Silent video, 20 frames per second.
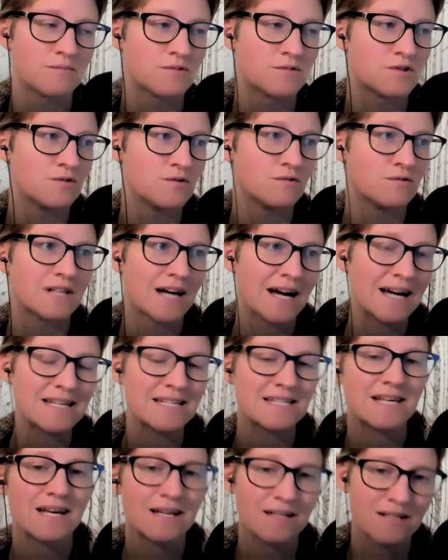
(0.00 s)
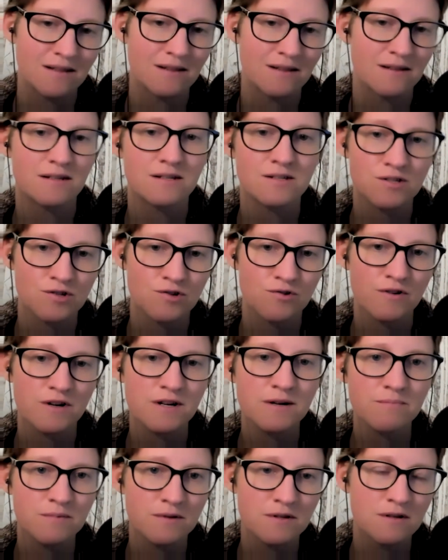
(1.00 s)
to dissect this
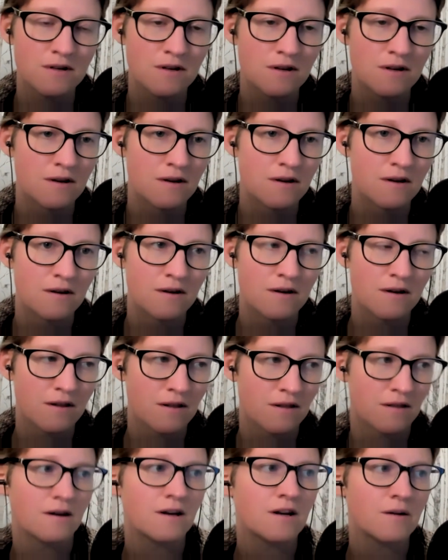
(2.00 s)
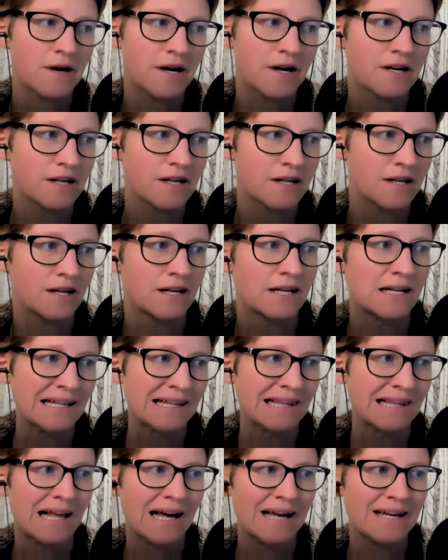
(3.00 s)
script, think about it in
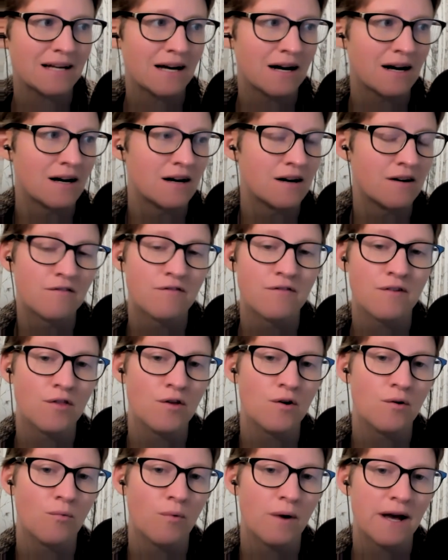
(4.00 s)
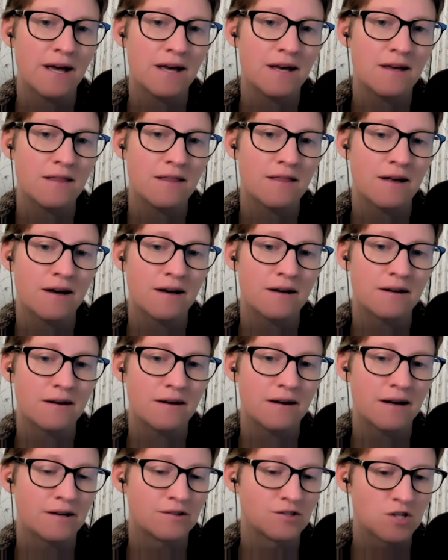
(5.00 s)
light of the way that
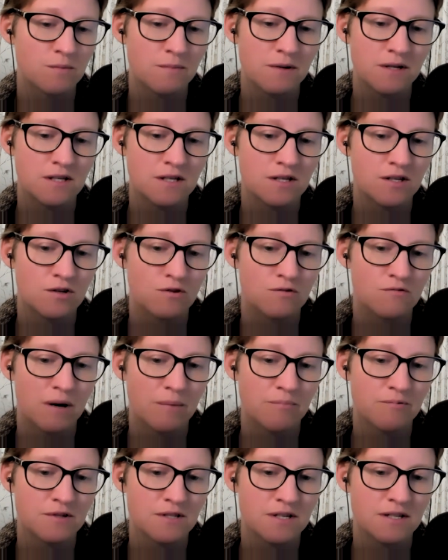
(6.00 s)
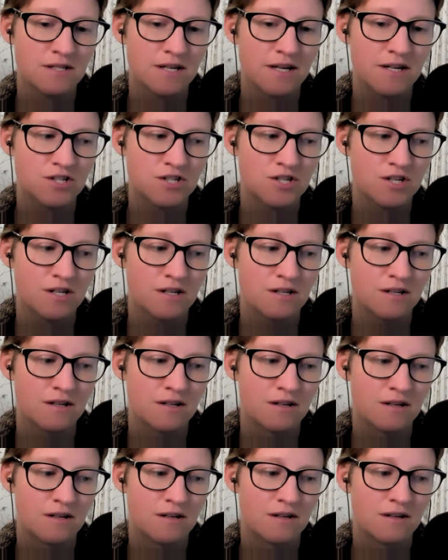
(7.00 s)
LGBTQ representation
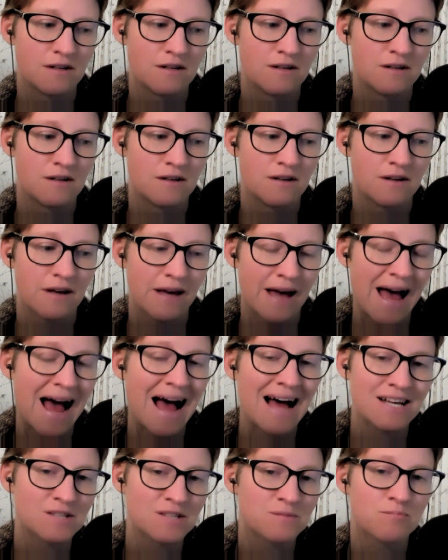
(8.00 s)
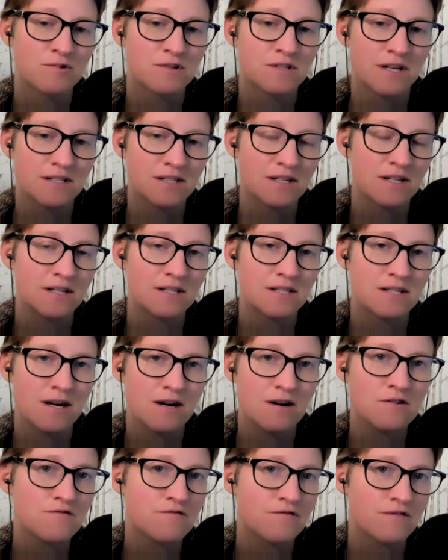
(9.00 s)
has presented
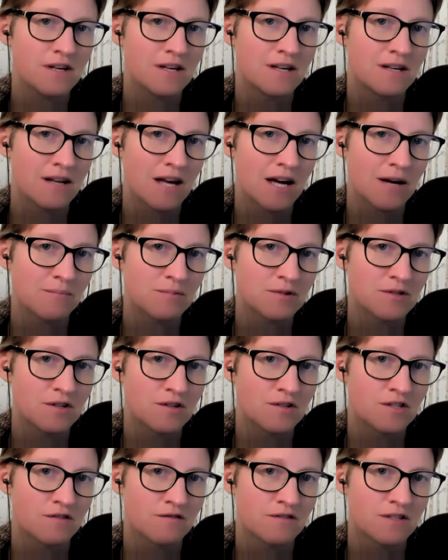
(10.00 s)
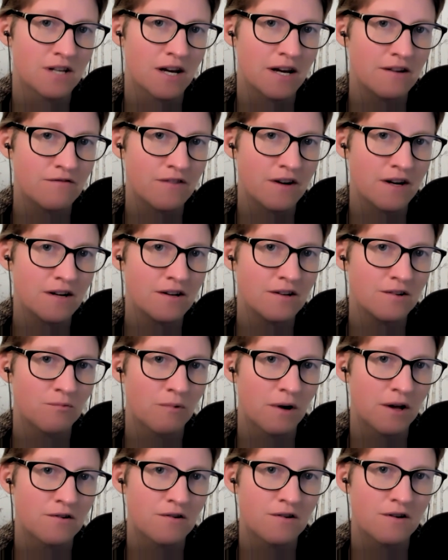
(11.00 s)
itself in episodes of Seinfeld,
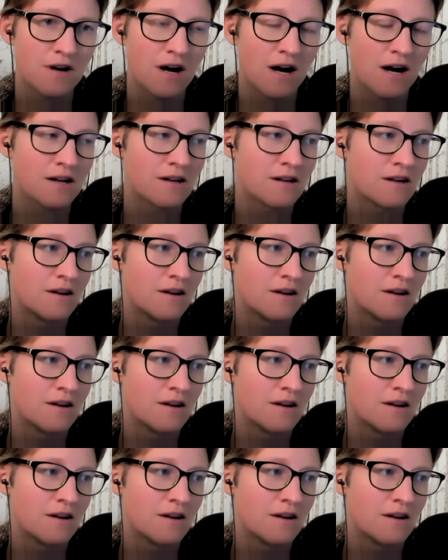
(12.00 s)
whether or not